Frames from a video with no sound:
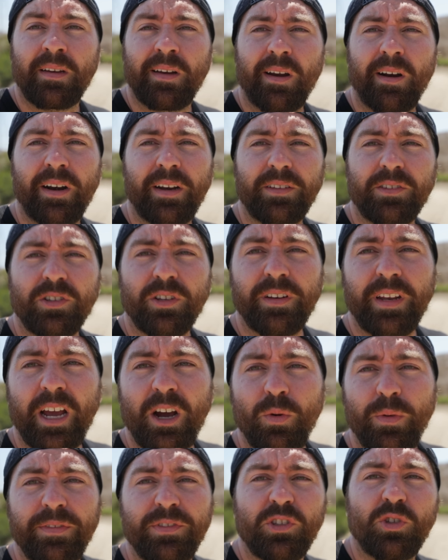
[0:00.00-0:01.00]
All right, so
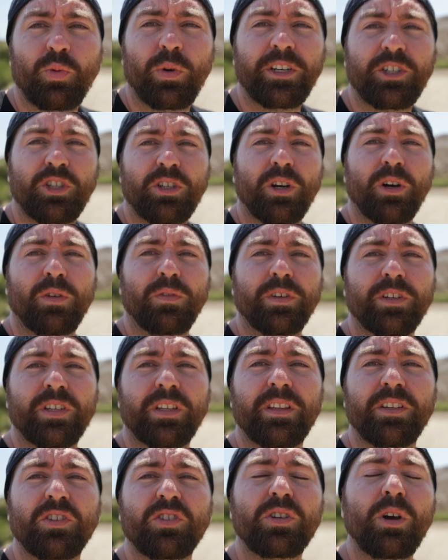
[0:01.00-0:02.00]
now we've switched over to
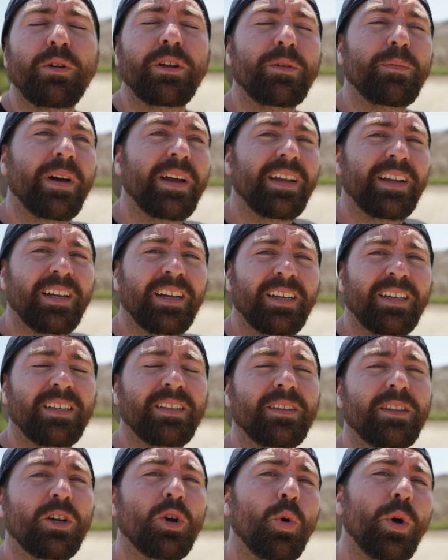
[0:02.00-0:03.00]
the Sony mic.
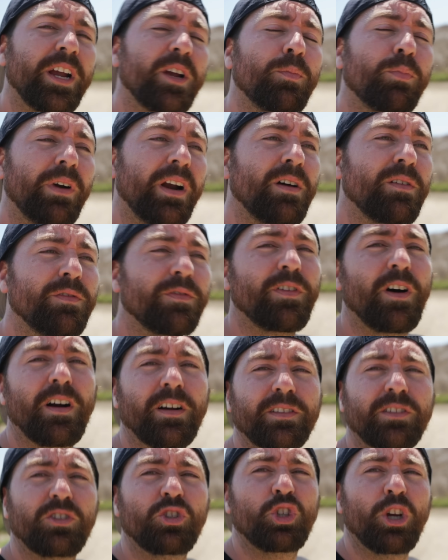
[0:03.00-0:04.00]
The quick brown
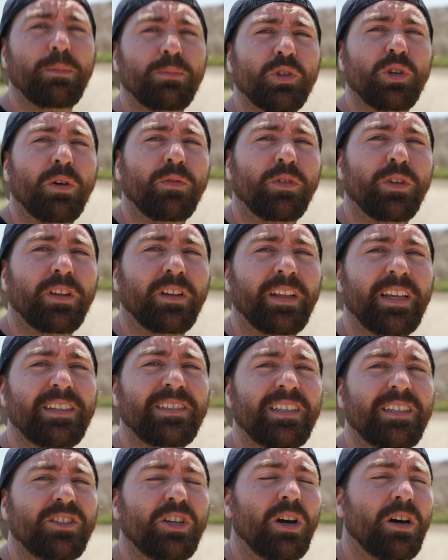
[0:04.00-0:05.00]
fox jumps over the
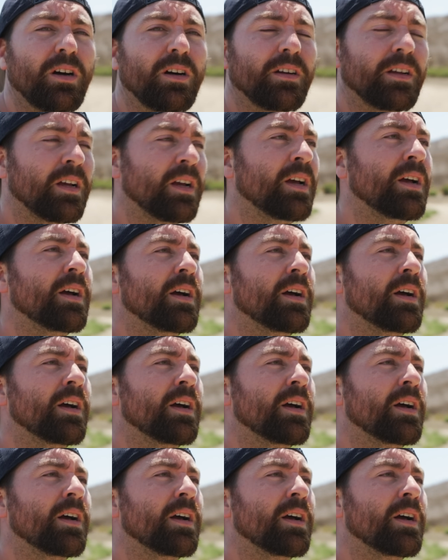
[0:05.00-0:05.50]
lazy dog.